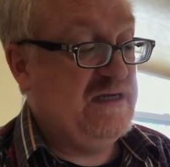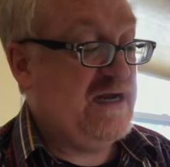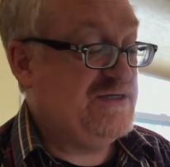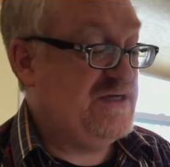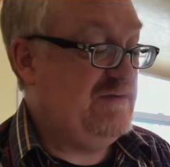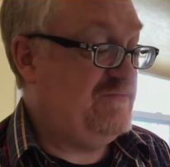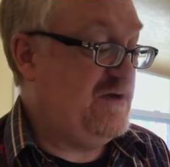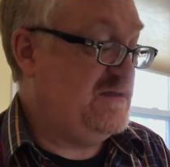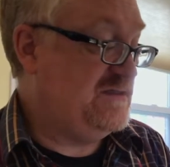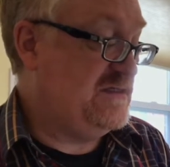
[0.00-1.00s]
It actually
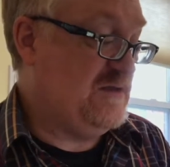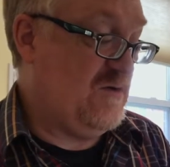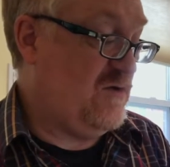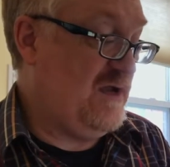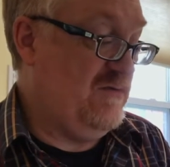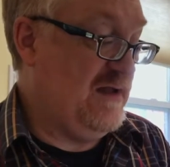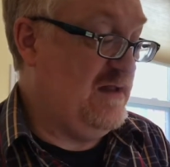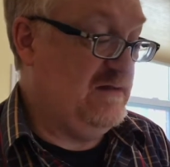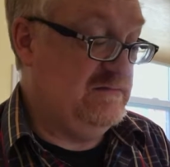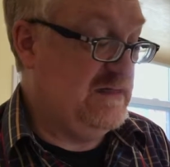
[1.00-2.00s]
prints quite
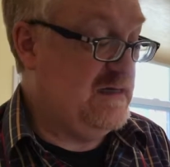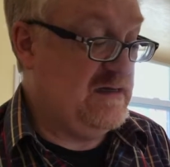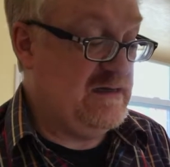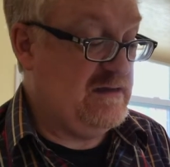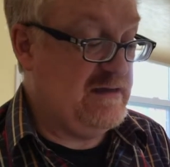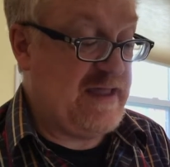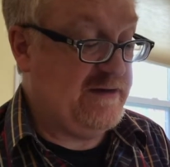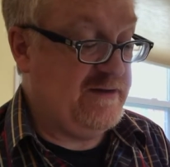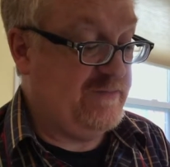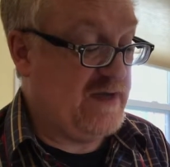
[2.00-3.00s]
well
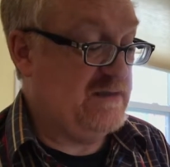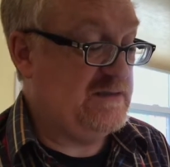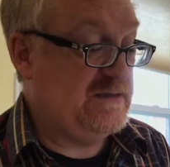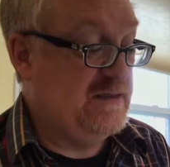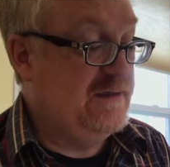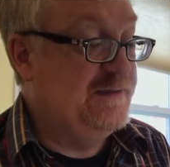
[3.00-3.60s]
out of the box.